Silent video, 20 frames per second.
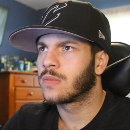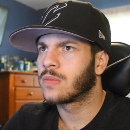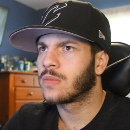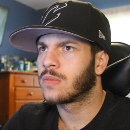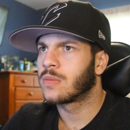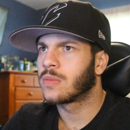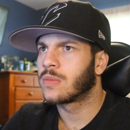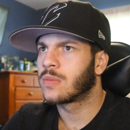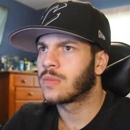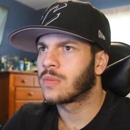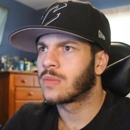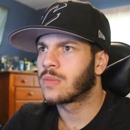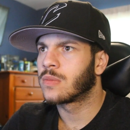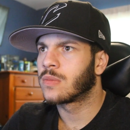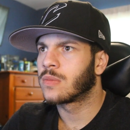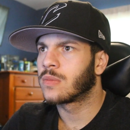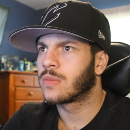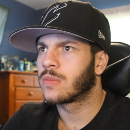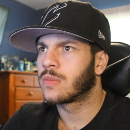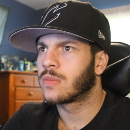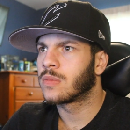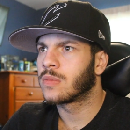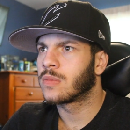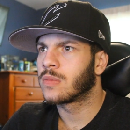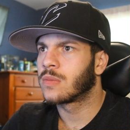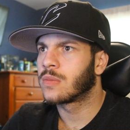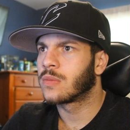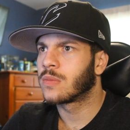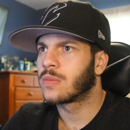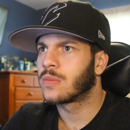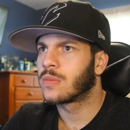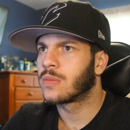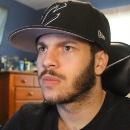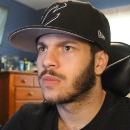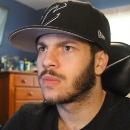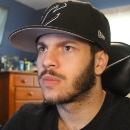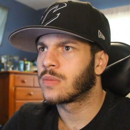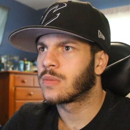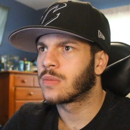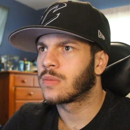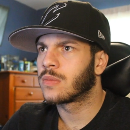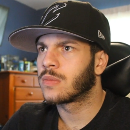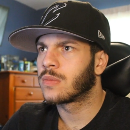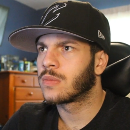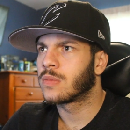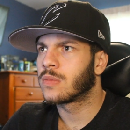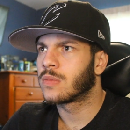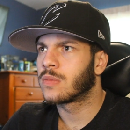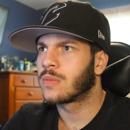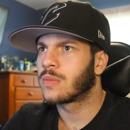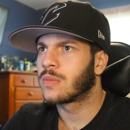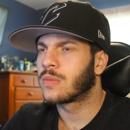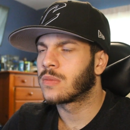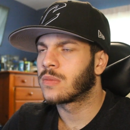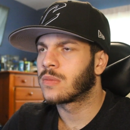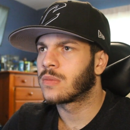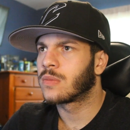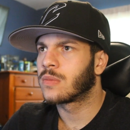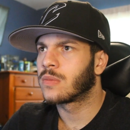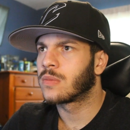Nothing is said.